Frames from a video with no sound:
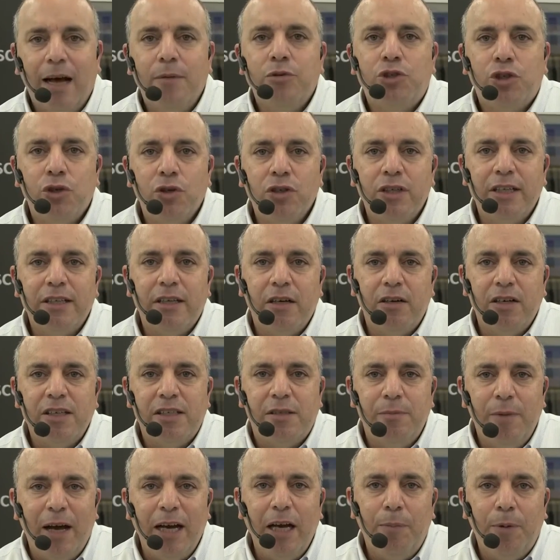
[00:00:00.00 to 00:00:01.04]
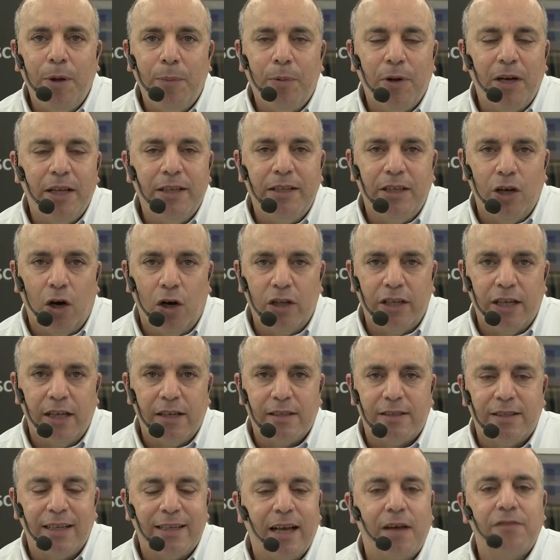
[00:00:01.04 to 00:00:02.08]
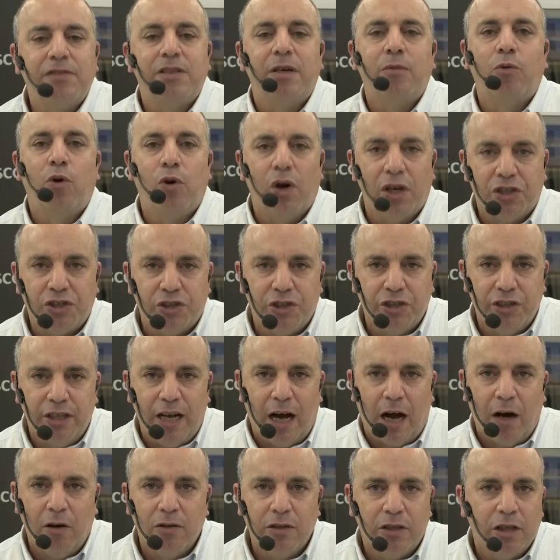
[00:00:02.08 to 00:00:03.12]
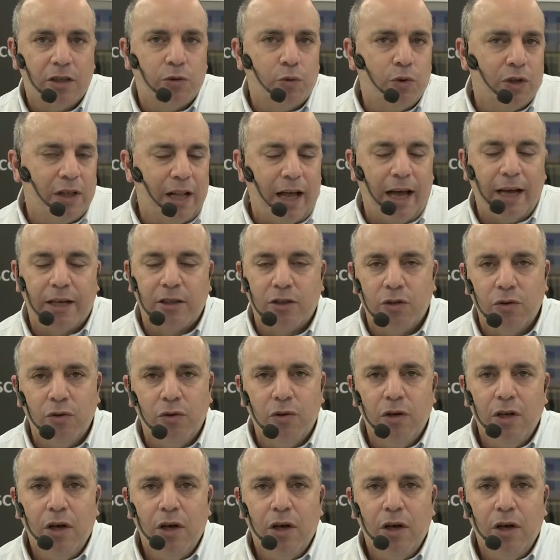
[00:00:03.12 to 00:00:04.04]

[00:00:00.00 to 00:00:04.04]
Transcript: I'm sure that there is many people in the audience that have some question now that would like to